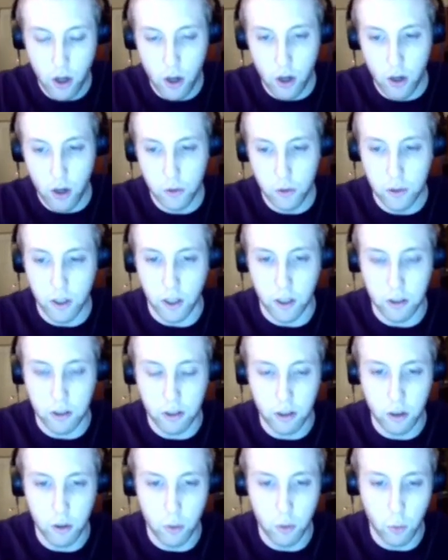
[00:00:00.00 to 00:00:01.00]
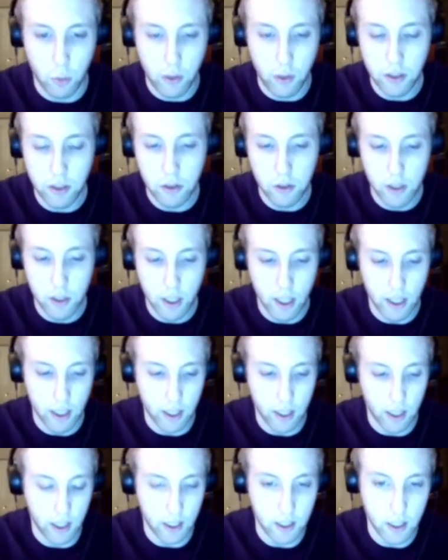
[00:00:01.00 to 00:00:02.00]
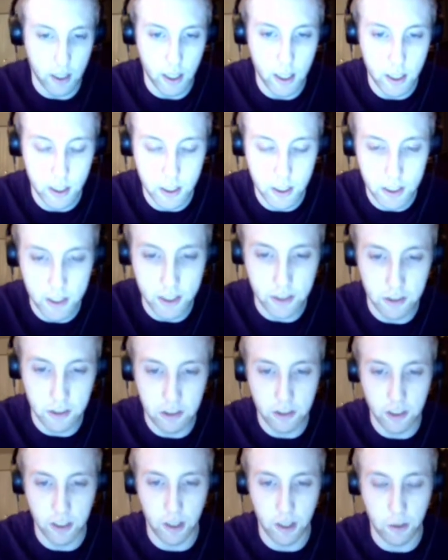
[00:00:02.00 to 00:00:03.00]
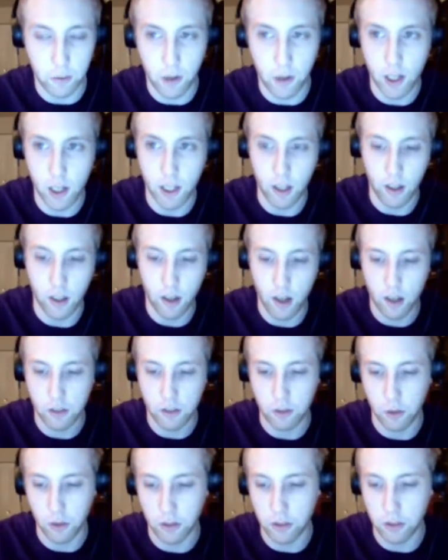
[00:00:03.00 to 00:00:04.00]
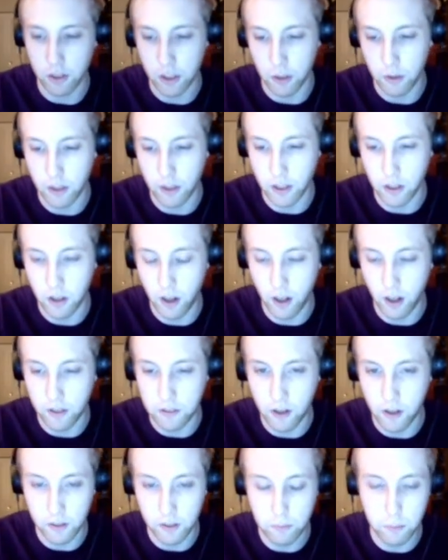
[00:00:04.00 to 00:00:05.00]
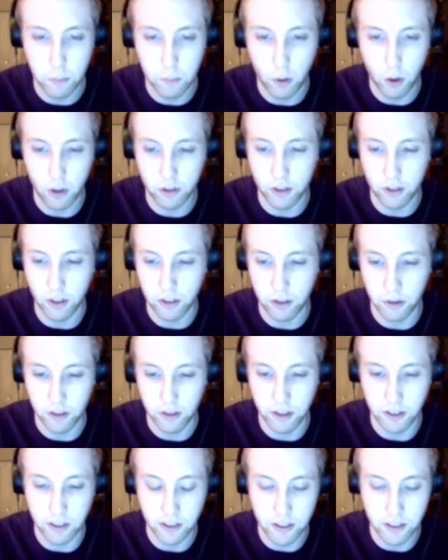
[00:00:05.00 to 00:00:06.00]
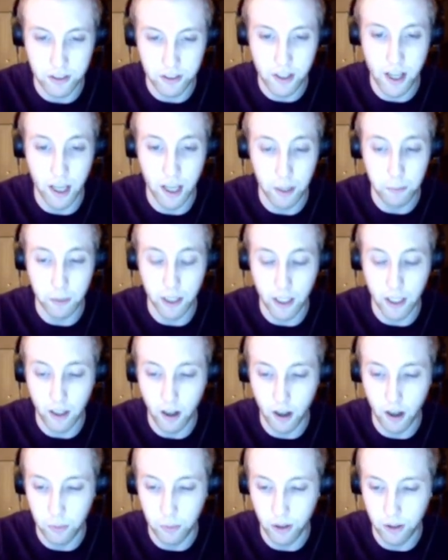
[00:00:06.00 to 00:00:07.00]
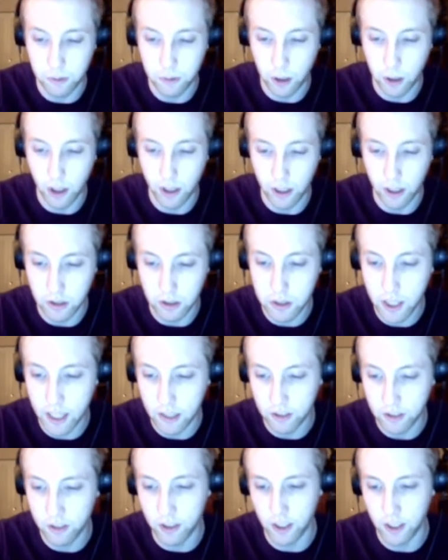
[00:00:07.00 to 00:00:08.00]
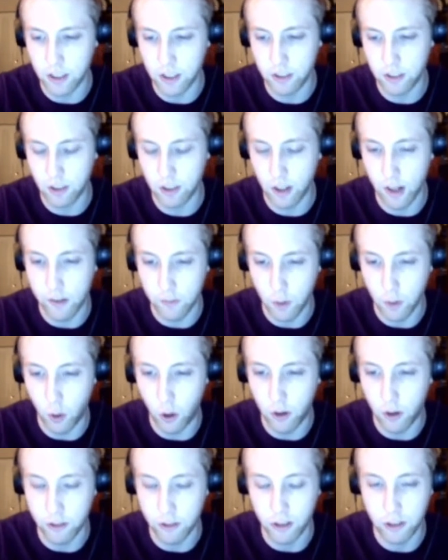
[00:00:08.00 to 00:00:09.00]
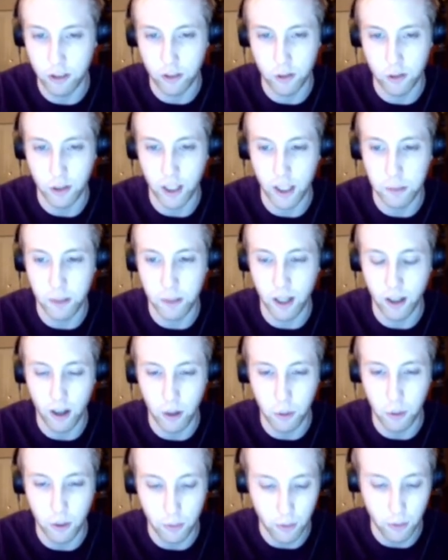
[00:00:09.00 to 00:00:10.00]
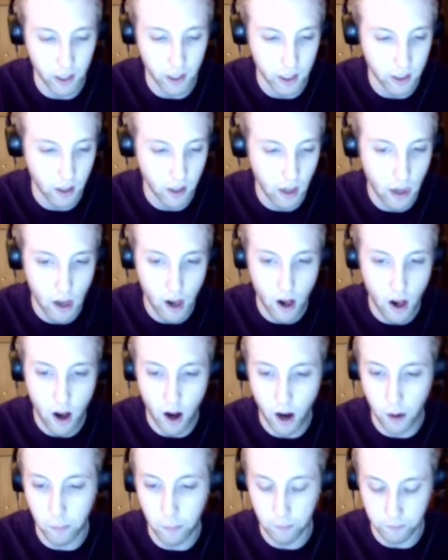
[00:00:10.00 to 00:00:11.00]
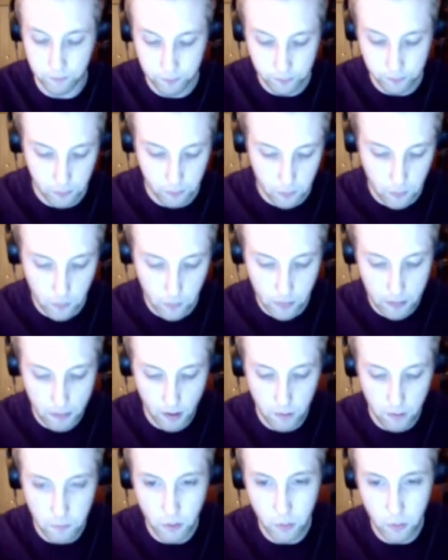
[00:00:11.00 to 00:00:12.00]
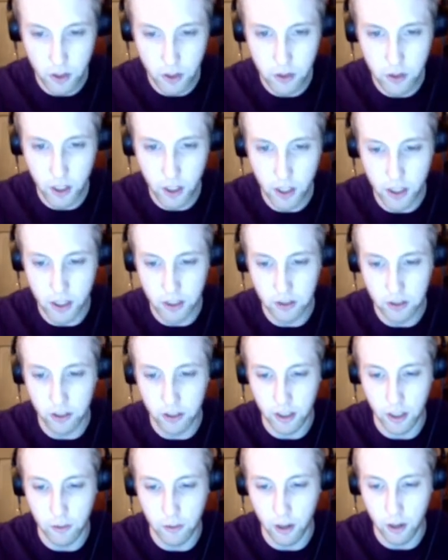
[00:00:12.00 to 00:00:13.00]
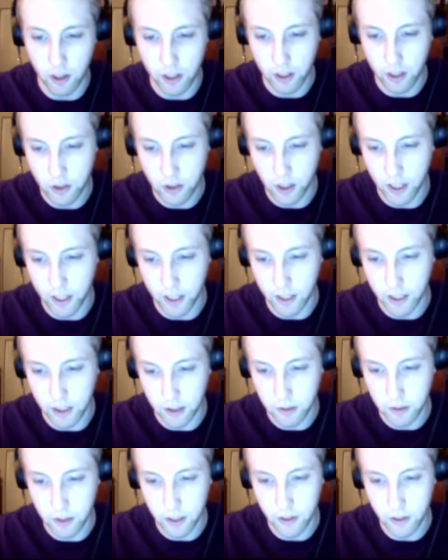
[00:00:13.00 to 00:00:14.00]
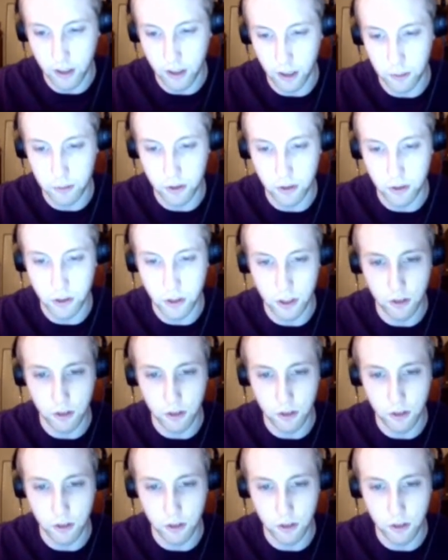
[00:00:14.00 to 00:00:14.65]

Okay, so when you get a heat-seeking rocket locked onto you, and I paused it so it didn't just hit me while I'm talking. You can't see it, it's kind of off the screen to my lower right. But when you get a heat-seeking rocket tracking you, here it comes, you just